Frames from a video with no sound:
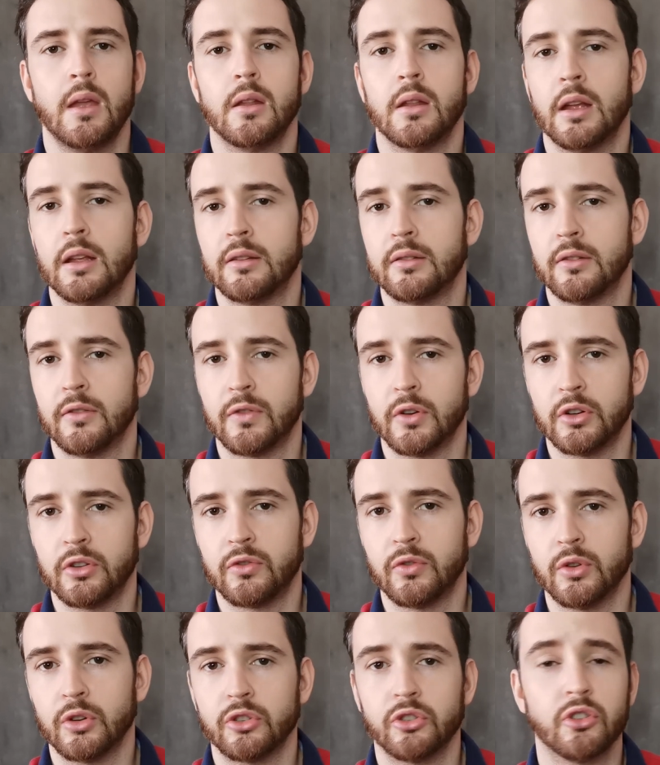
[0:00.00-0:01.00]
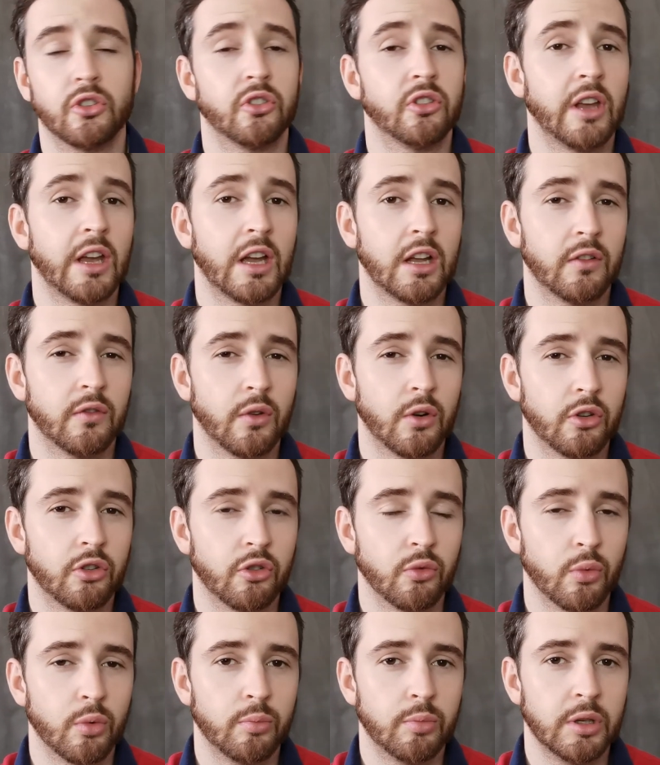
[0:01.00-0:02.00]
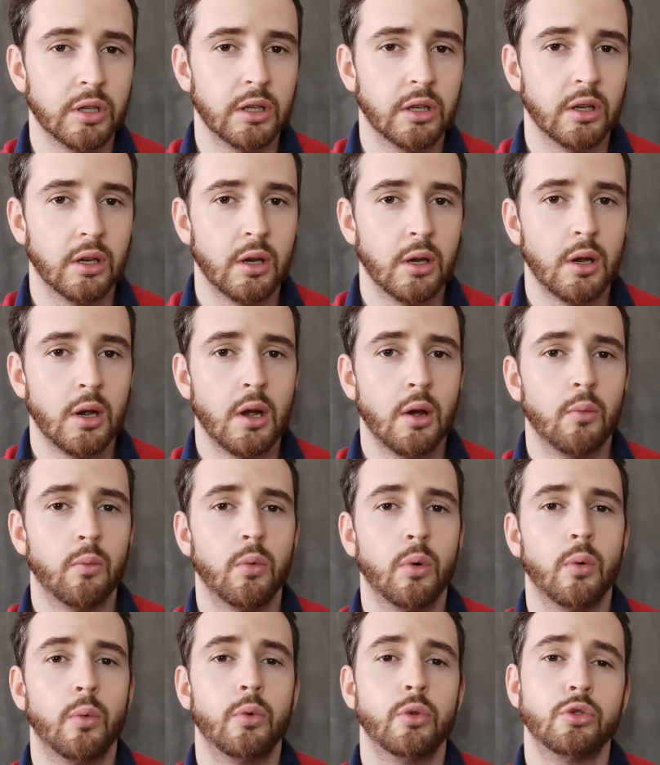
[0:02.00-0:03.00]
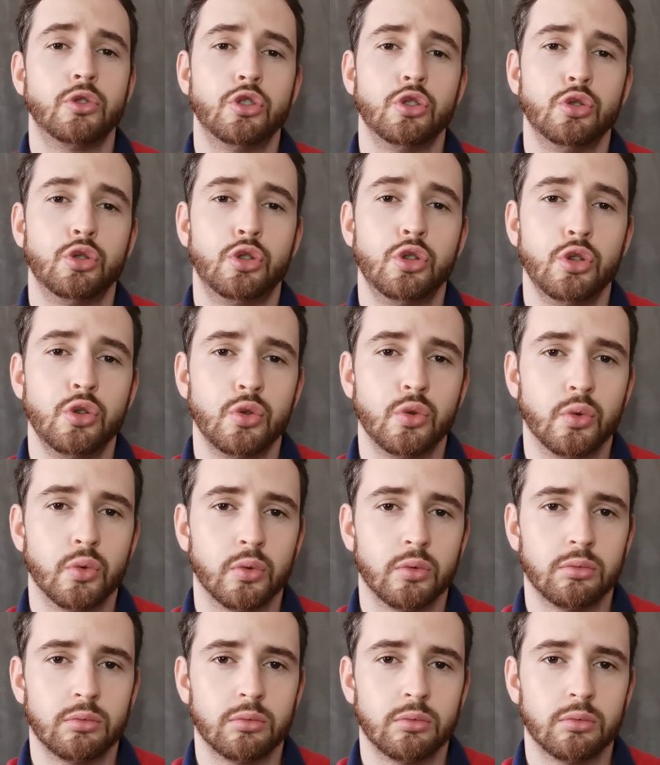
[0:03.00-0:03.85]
That's the first version. The second version would be, what would you do